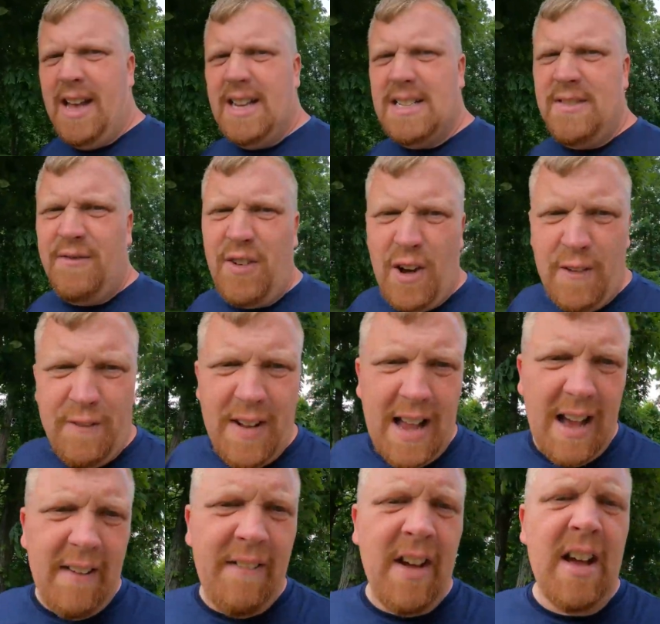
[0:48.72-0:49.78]
the Hudson float
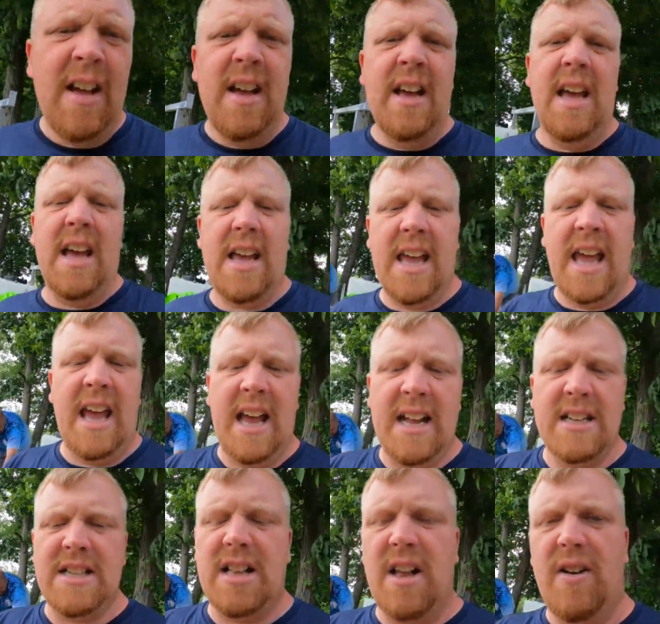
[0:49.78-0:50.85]
valve, it
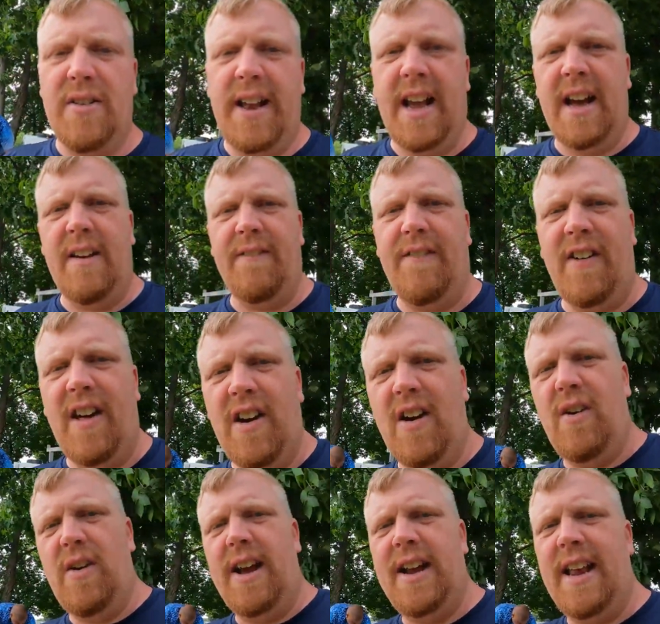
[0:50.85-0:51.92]
can slow down
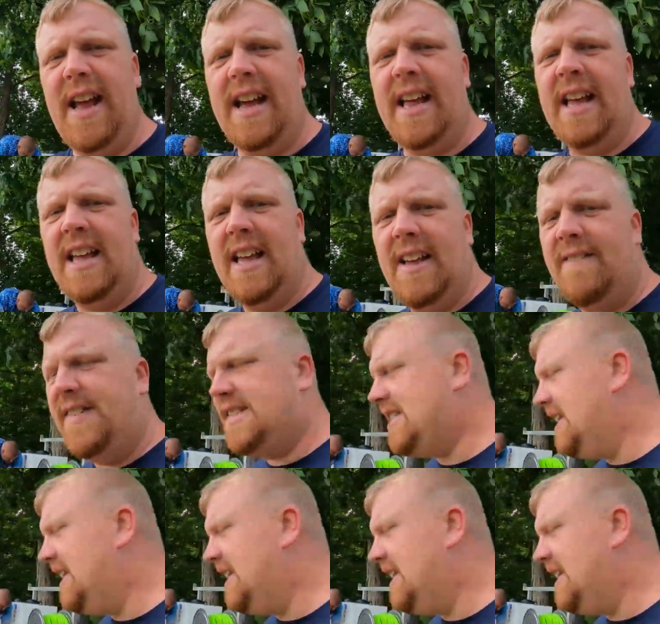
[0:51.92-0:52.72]
flow and that can give